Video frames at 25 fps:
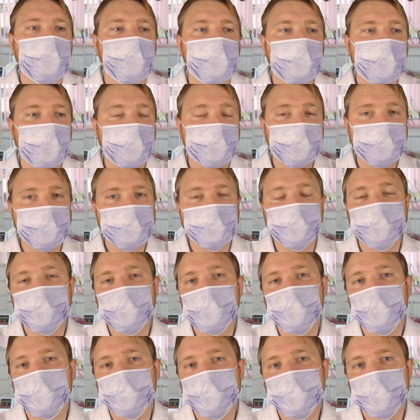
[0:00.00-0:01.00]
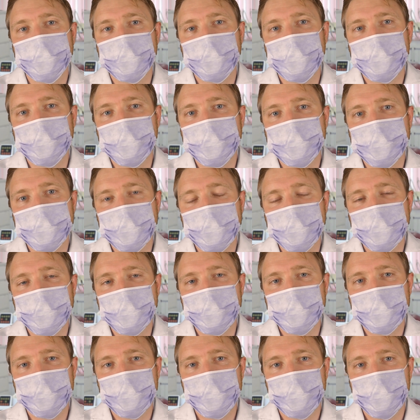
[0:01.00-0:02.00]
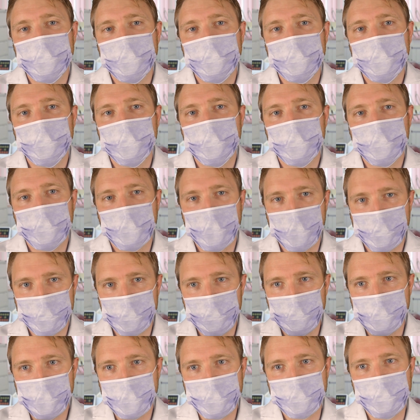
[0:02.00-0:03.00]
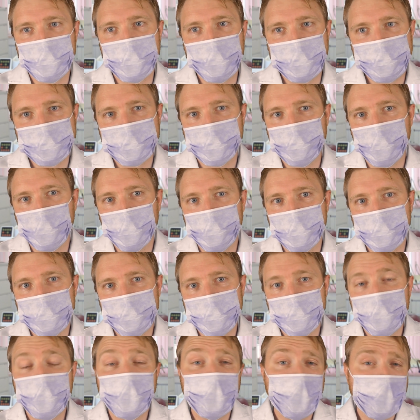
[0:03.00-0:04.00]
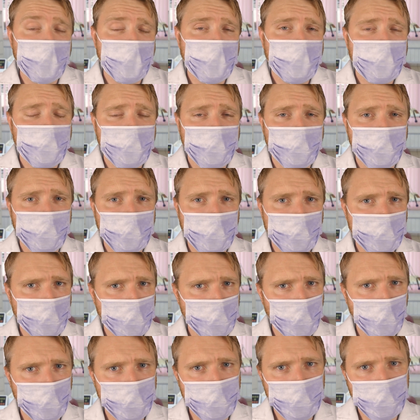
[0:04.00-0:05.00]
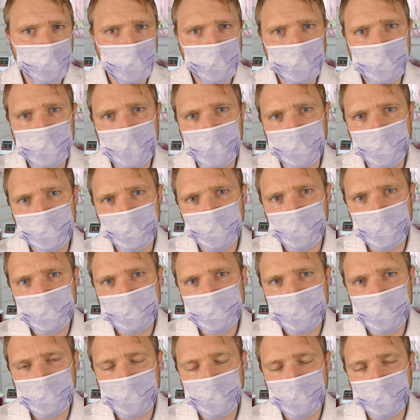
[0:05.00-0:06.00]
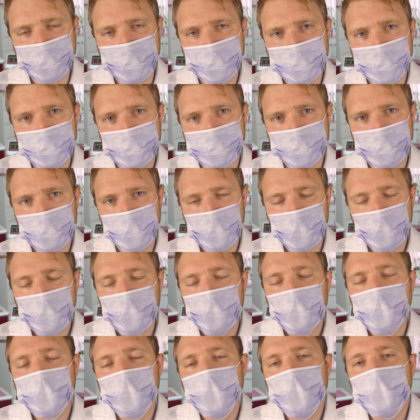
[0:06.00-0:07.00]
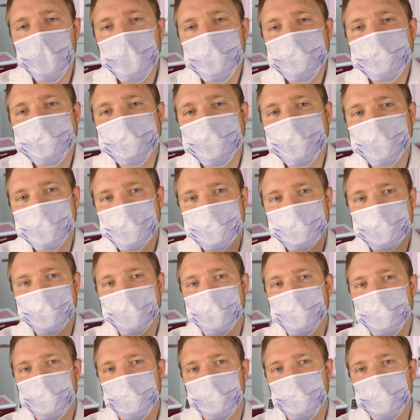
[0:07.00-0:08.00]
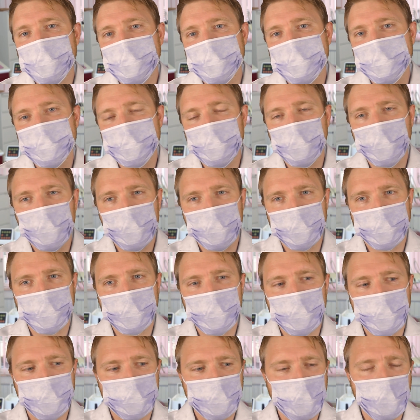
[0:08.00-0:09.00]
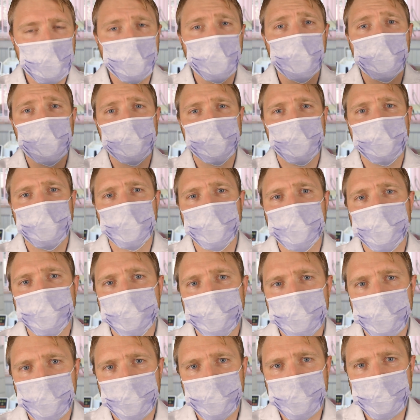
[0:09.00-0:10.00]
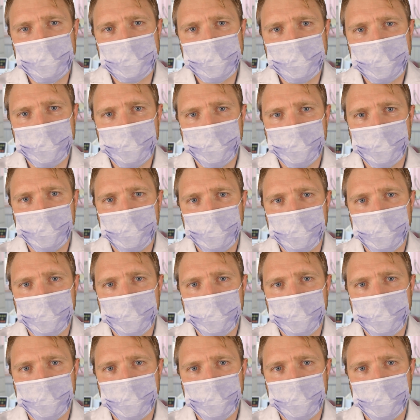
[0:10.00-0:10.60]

We'll have these developed and we'll have you back your next appointment and we'll have a proper look at the x-rays together. Taking the x-rays is more of a long-term preventative.